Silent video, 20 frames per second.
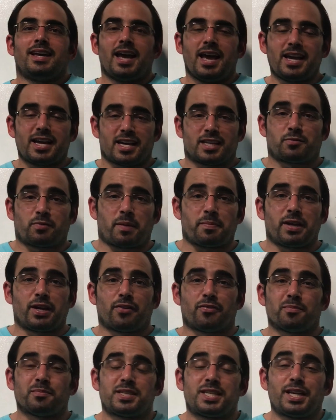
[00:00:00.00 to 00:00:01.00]
Hey guys, Robbie
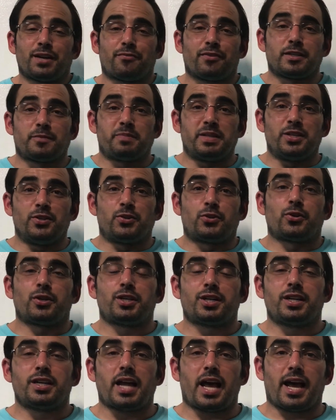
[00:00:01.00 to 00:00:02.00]
here from CFSB
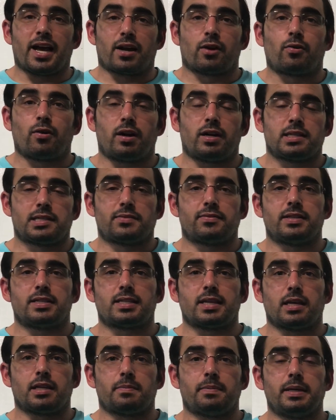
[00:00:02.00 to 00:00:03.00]
Nutrition at CrossFit
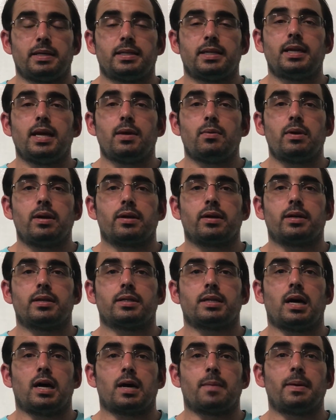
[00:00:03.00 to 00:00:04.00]
South Bend. Today we are going
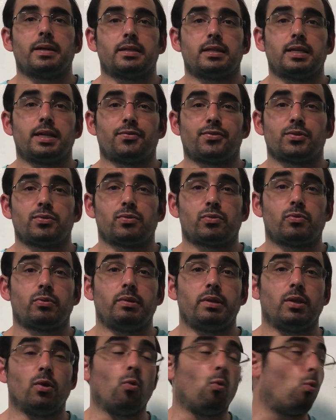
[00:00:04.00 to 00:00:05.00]
to talk about the difference
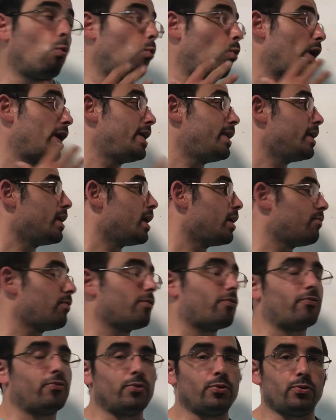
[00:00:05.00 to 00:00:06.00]
between the weight of
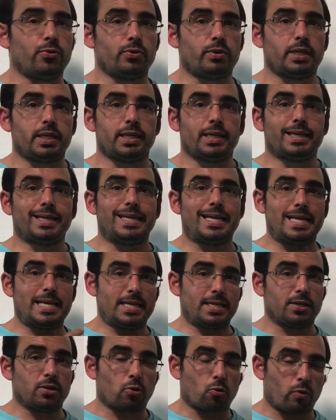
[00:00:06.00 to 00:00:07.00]
a food
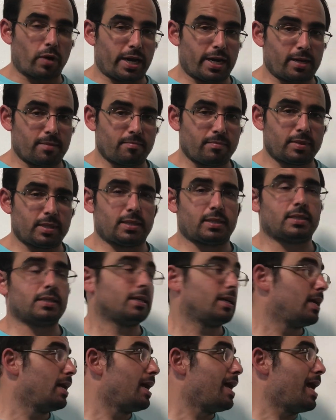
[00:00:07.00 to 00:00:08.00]
in grams
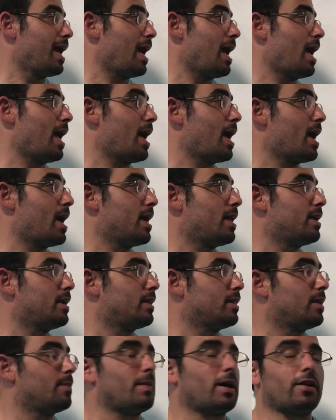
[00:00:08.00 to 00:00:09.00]
and
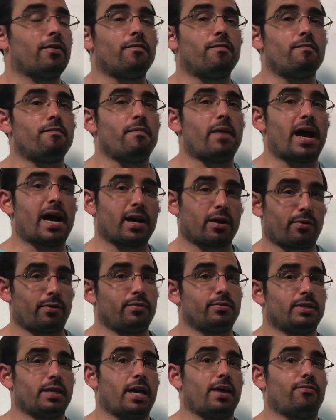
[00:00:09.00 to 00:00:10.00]
the amount of
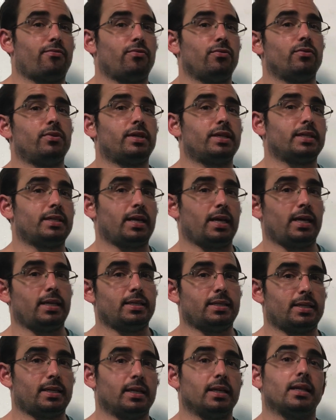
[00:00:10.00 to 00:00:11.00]
macros that food
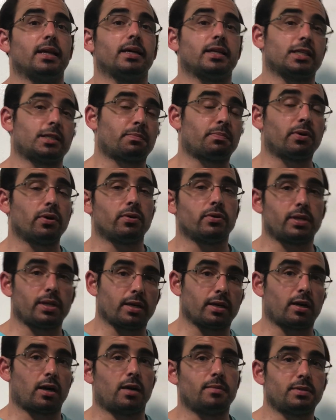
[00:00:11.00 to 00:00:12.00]
contains in it, like its
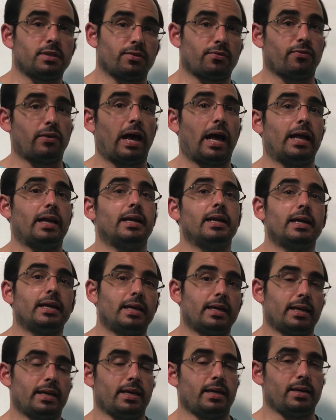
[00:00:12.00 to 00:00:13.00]
protein, carbs, and fat
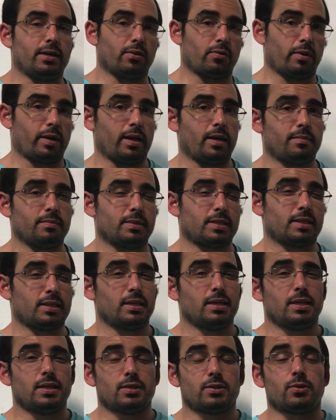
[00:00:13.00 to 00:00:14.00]
in grams.
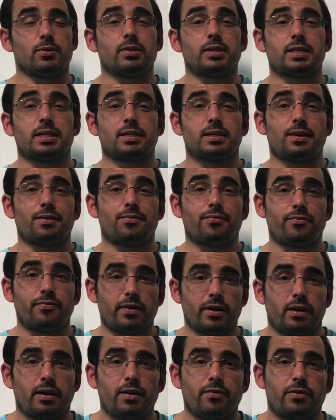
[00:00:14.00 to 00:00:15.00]
So this is a
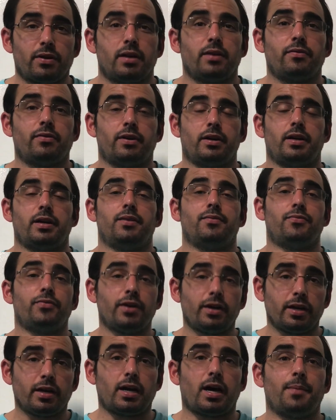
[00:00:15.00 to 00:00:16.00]

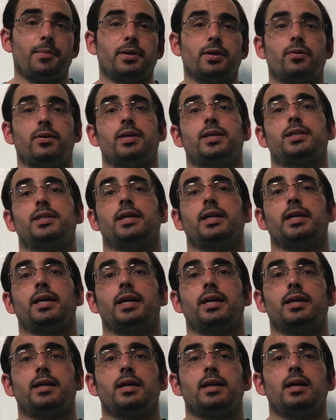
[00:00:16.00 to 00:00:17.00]
very common question I
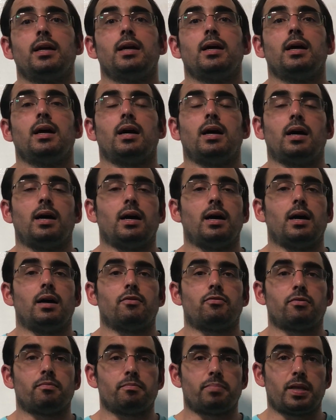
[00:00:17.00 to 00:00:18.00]
get
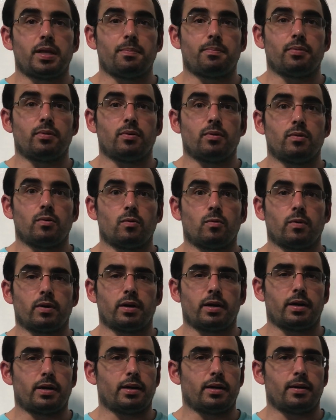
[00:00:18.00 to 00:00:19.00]
from people
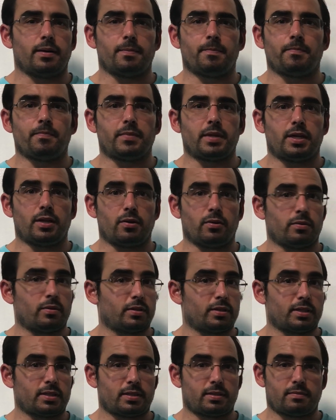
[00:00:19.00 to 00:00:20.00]
where, you know,
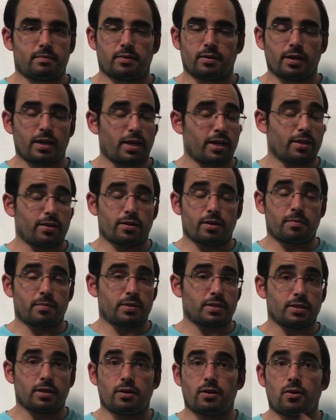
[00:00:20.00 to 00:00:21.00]
they're getting their
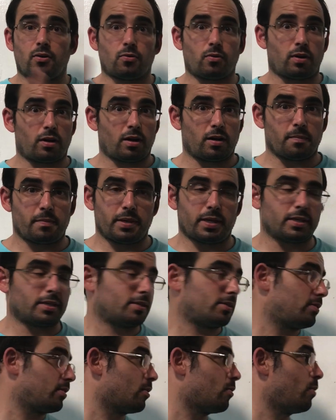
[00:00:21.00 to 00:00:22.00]
numbers all wrong because
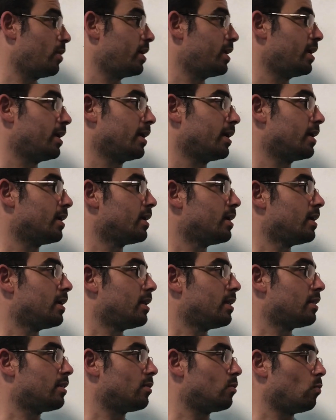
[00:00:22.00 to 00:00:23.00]
they're equating
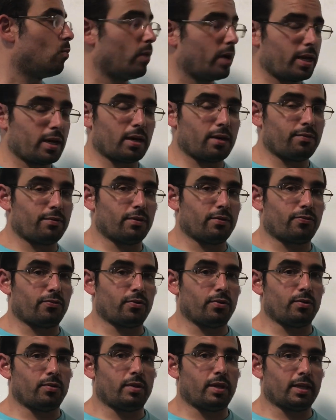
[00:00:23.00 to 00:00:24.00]
the weight of the
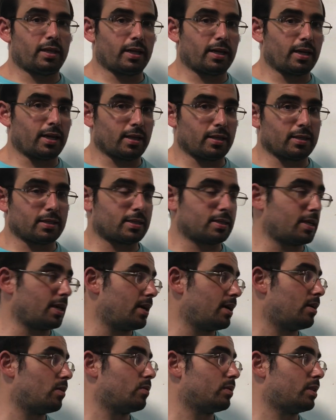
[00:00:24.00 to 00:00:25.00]
food that they get on the
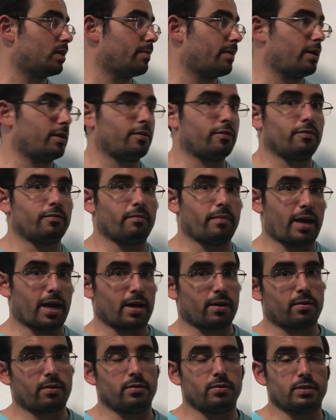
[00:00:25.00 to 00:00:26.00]
scale with the amount of
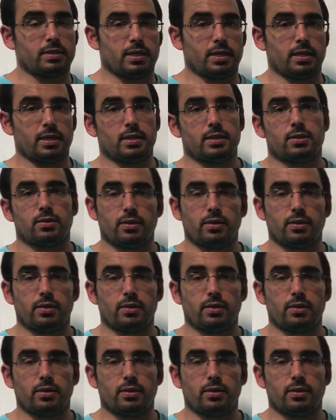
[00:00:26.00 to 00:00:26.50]
macros in it.